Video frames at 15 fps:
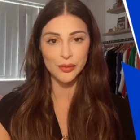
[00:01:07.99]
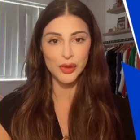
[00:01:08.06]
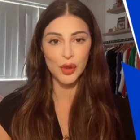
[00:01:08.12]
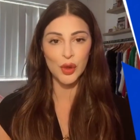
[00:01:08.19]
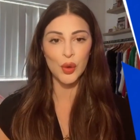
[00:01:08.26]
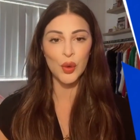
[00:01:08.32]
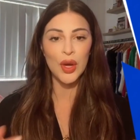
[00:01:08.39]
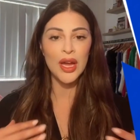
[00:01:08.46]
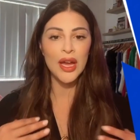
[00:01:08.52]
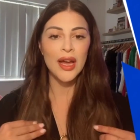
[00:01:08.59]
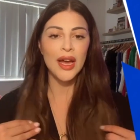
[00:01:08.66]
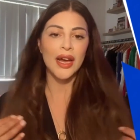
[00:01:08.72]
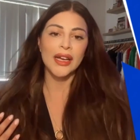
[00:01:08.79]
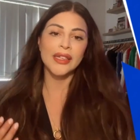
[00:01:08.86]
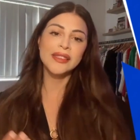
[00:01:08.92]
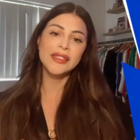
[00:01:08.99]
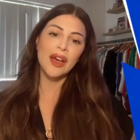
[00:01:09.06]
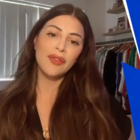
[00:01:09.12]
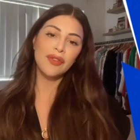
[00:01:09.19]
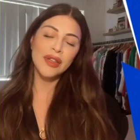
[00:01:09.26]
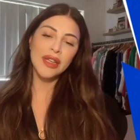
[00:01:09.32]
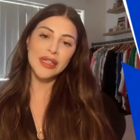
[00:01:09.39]
So I
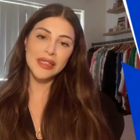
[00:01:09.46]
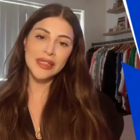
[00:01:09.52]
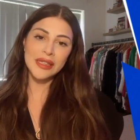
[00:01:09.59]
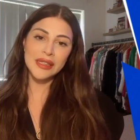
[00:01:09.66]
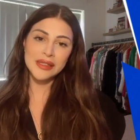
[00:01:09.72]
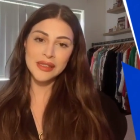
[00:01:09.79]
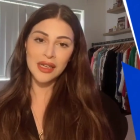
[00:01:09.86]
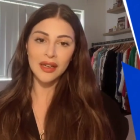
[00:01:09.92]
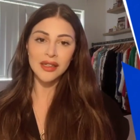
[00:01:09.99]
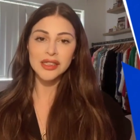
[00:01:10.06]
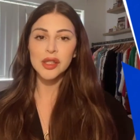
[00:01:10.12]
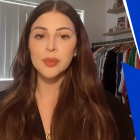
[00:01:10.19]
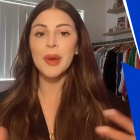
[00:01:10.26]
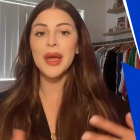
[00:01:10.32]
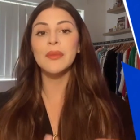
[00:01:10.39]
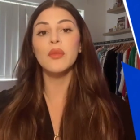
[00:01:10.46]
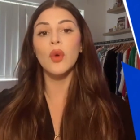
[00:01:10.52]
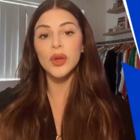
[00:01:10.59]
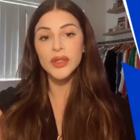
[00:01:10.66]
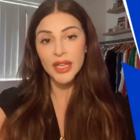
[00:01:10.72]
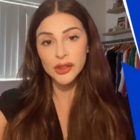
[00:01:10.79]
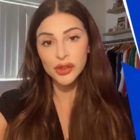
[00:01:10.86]
definitely started to pay
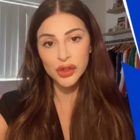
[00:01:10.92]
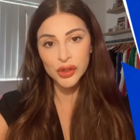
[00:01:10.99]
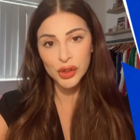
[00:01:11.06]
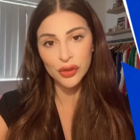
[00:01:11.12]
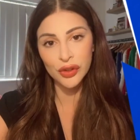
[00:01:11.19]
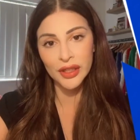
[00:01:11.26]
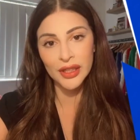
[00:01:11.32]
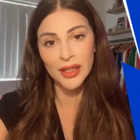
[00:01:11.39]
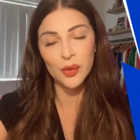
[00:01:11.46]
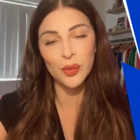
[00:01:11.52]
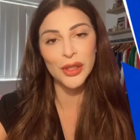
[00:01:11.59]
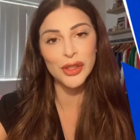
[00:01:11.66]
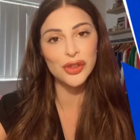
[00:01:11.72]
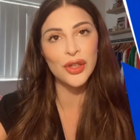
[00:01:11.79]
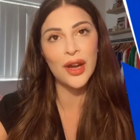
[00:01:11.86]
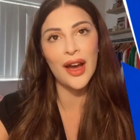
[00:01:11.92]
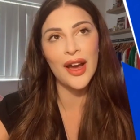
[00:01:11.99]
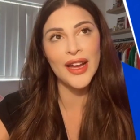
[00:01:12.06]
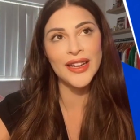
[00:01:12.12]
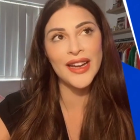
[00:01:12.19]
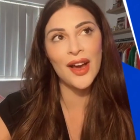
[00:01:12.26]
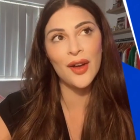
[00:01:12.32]
more attention to cricket, which
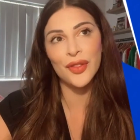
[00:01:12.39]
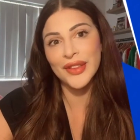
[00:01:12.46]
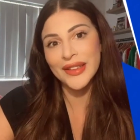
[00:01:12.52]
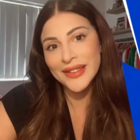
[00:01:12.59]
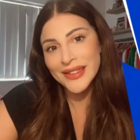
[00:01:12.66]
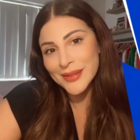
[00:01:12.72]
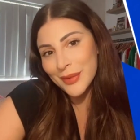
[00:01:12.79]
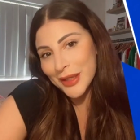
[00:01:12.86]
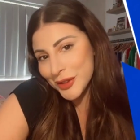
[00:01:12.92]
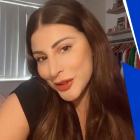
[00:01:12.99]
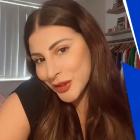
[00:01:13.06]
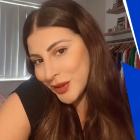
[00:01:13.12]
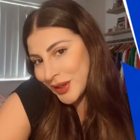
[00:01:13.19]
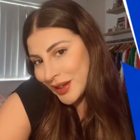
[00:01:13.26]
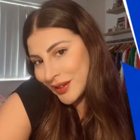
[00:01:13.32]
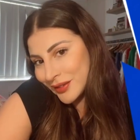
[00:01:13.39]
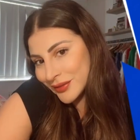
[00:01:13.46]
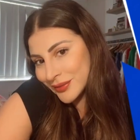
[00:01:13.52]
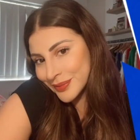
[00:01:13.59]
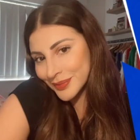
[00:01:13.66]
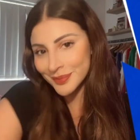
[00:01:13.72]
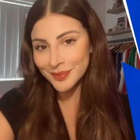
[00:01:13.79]
I now think is my true
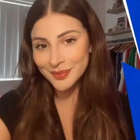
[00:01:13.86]
love.